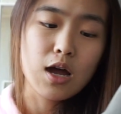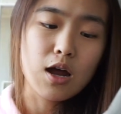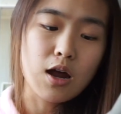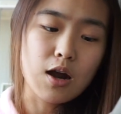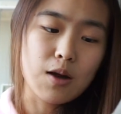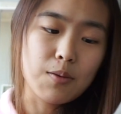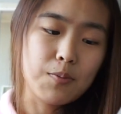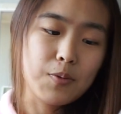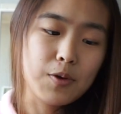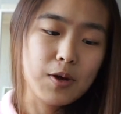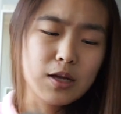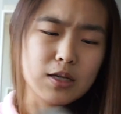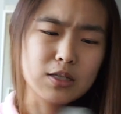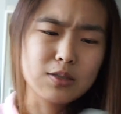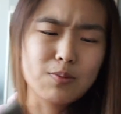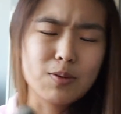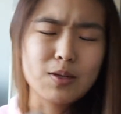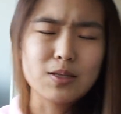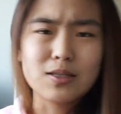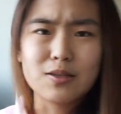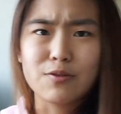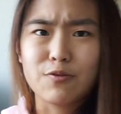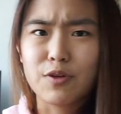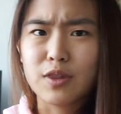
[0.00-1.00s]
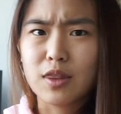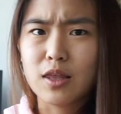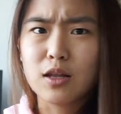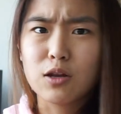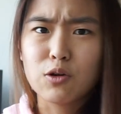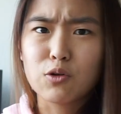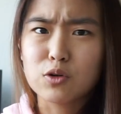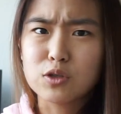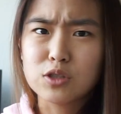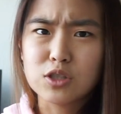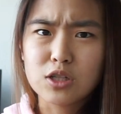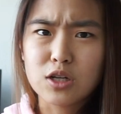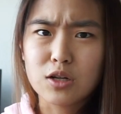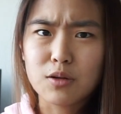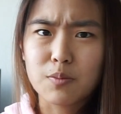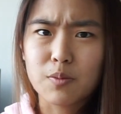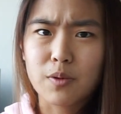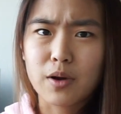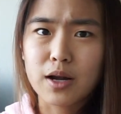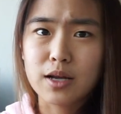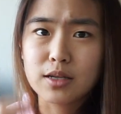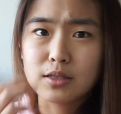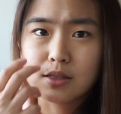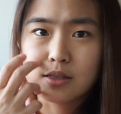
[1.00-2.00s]
are pretty expensive. I think the original
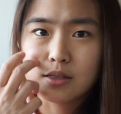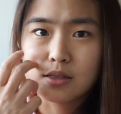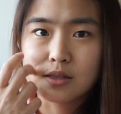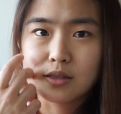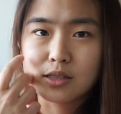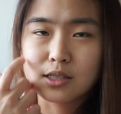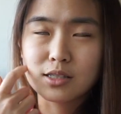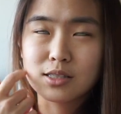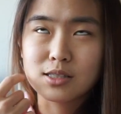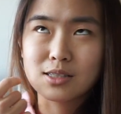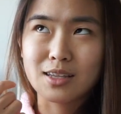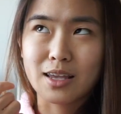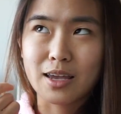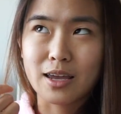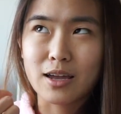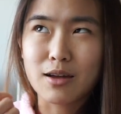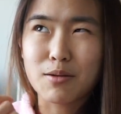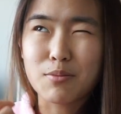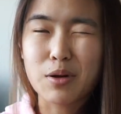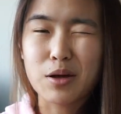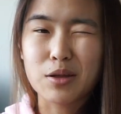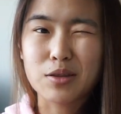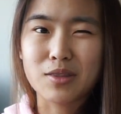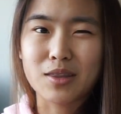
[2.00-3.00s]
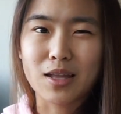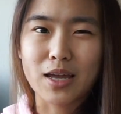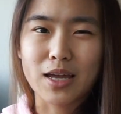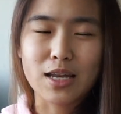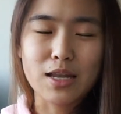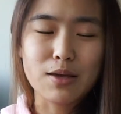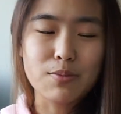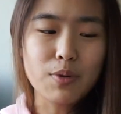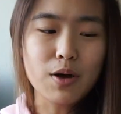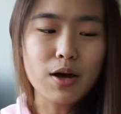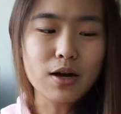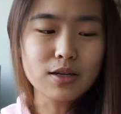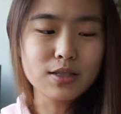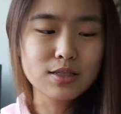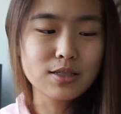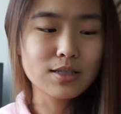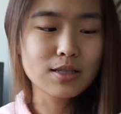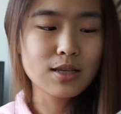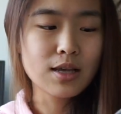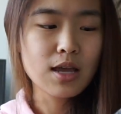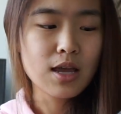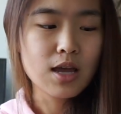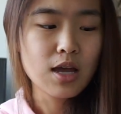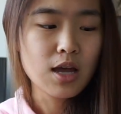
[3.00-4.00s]
price is like about 90
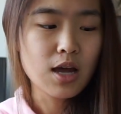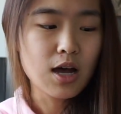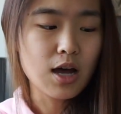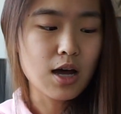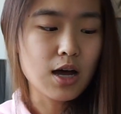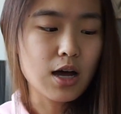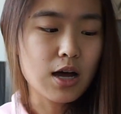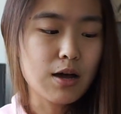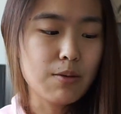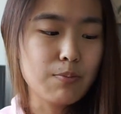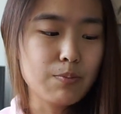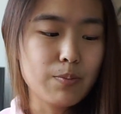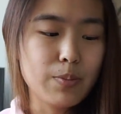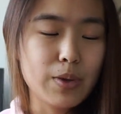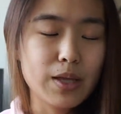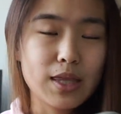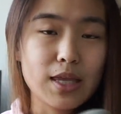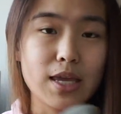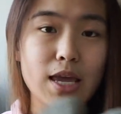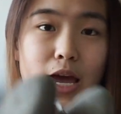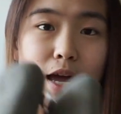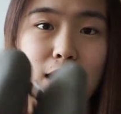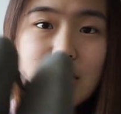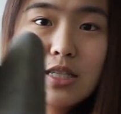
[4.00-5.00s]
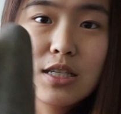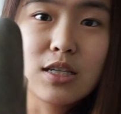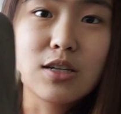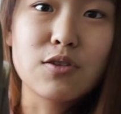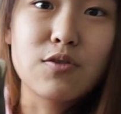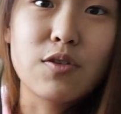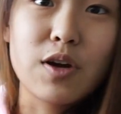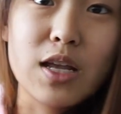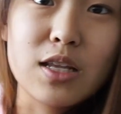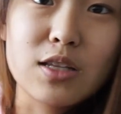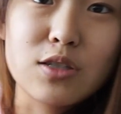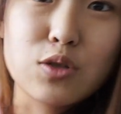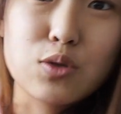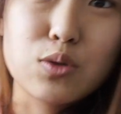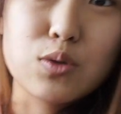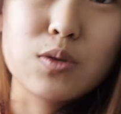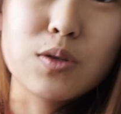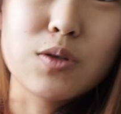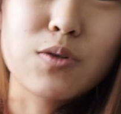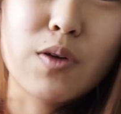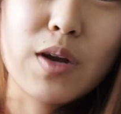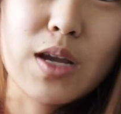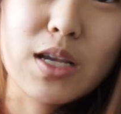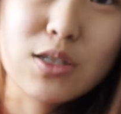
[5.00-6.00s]
bucks. Um, but yeah, it's a great
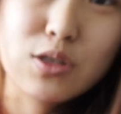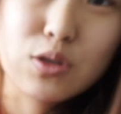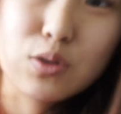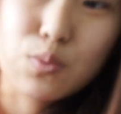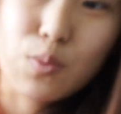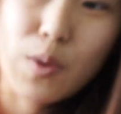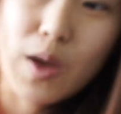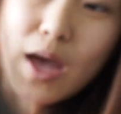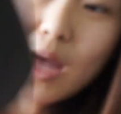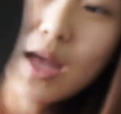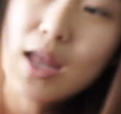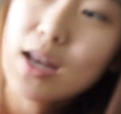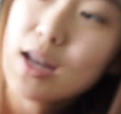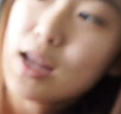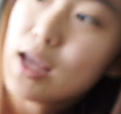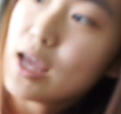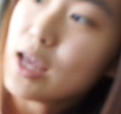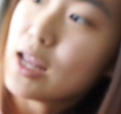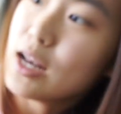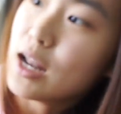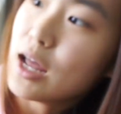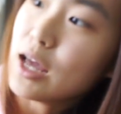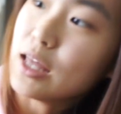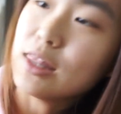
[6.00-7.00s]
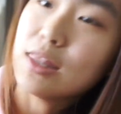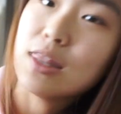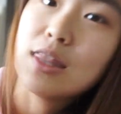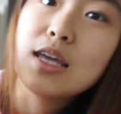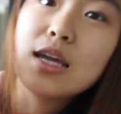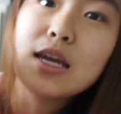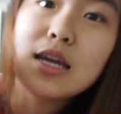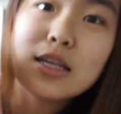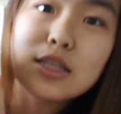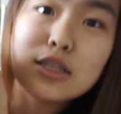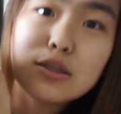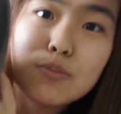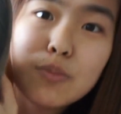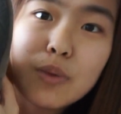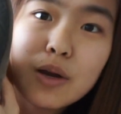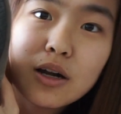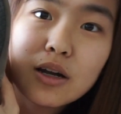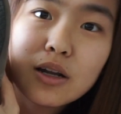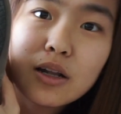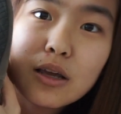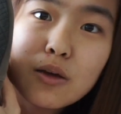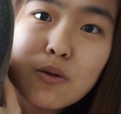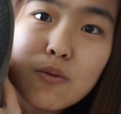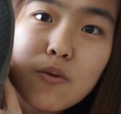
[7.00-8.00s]
gray suede and I think it's
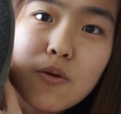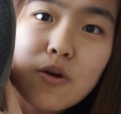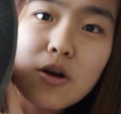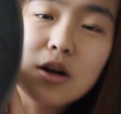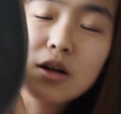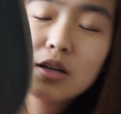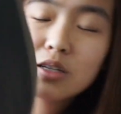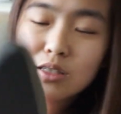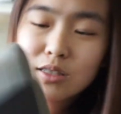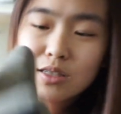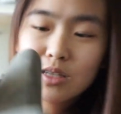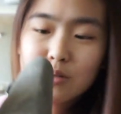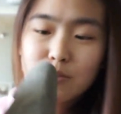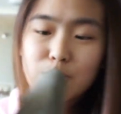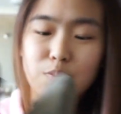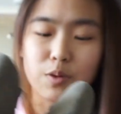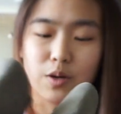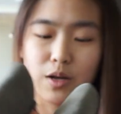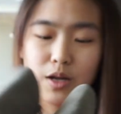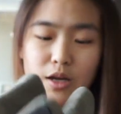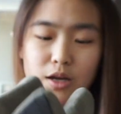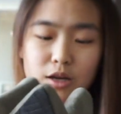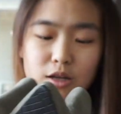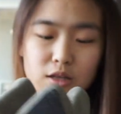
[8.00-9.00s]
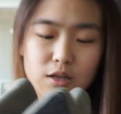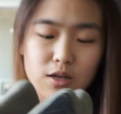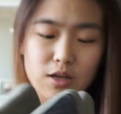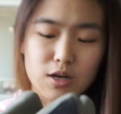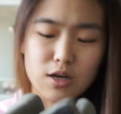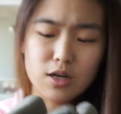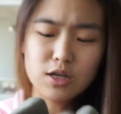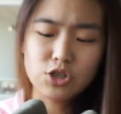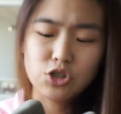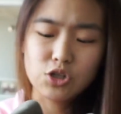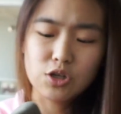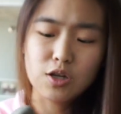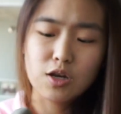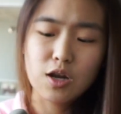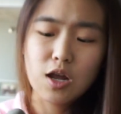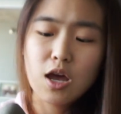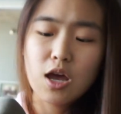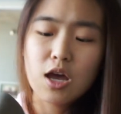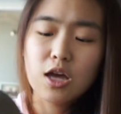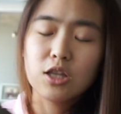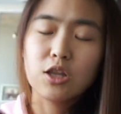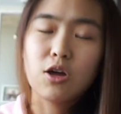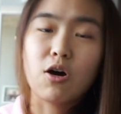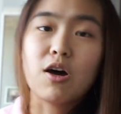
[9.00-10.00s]
barely worn, still pretty good condition.
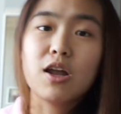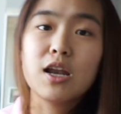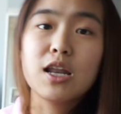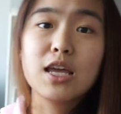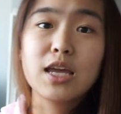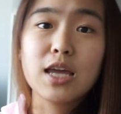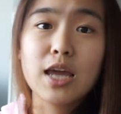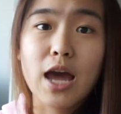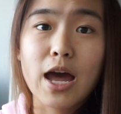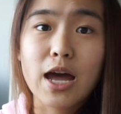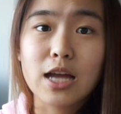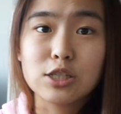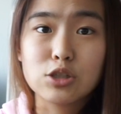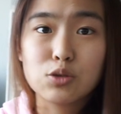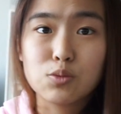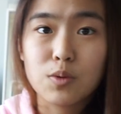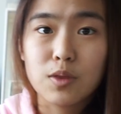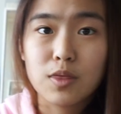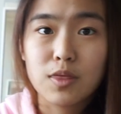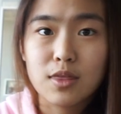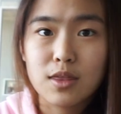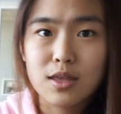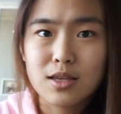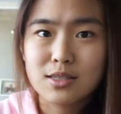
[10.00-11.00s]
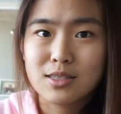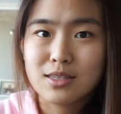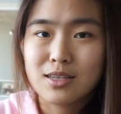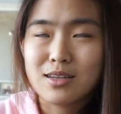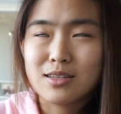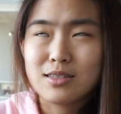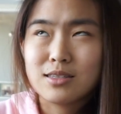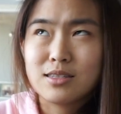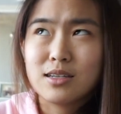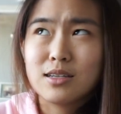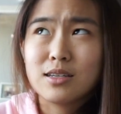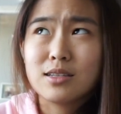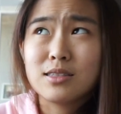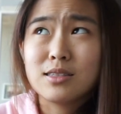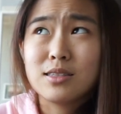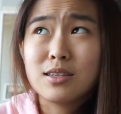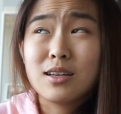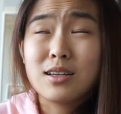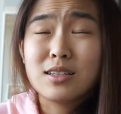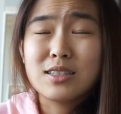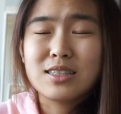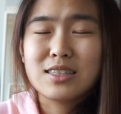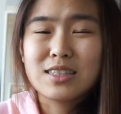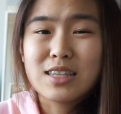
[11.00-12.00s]
The only catch with this is it's
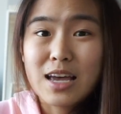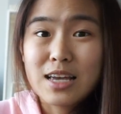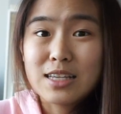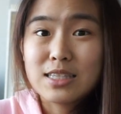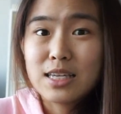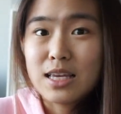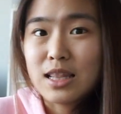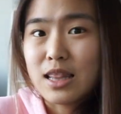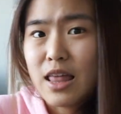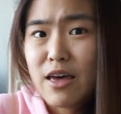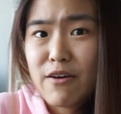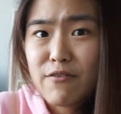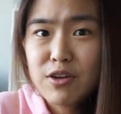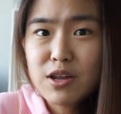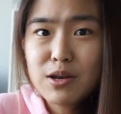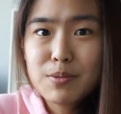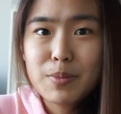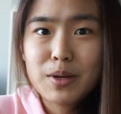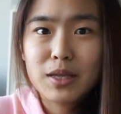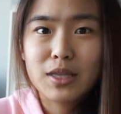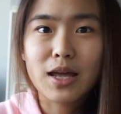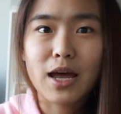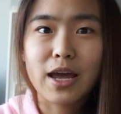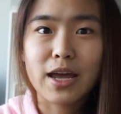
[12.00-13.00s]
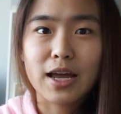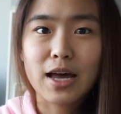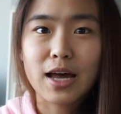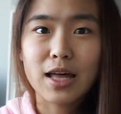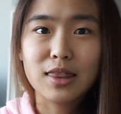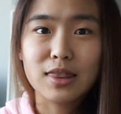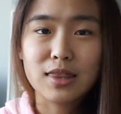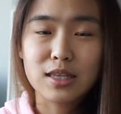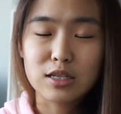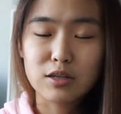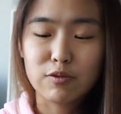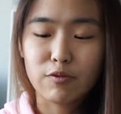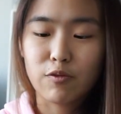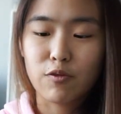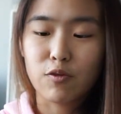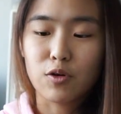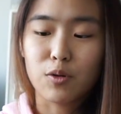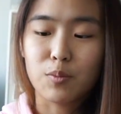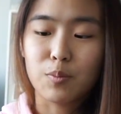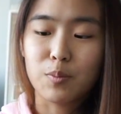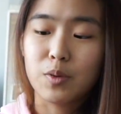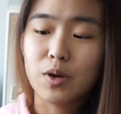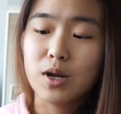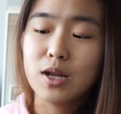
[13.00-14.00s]
size 11, but I got this
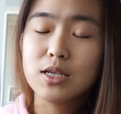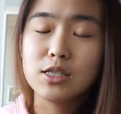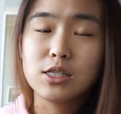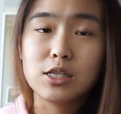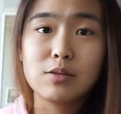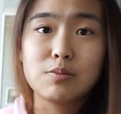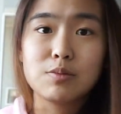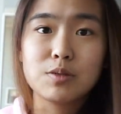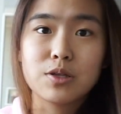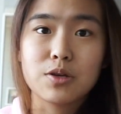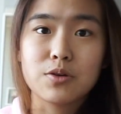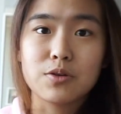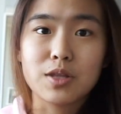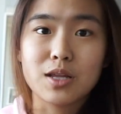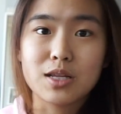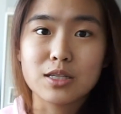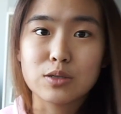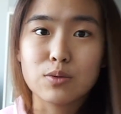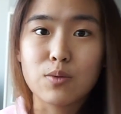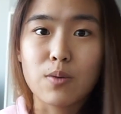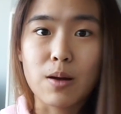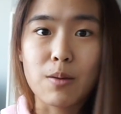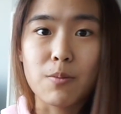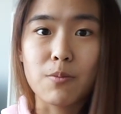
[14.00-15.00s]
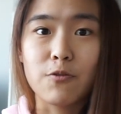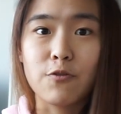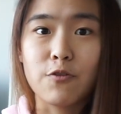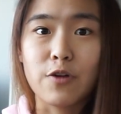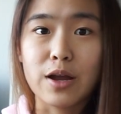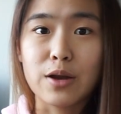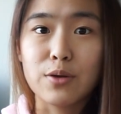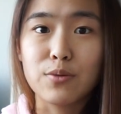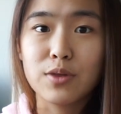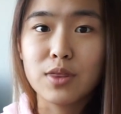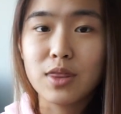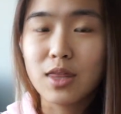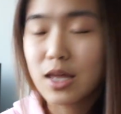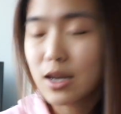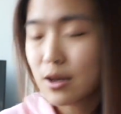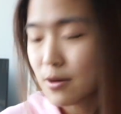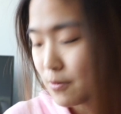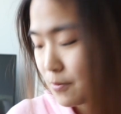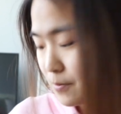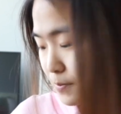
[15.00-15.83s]
for pretty cheap, so that's why I'm fine with it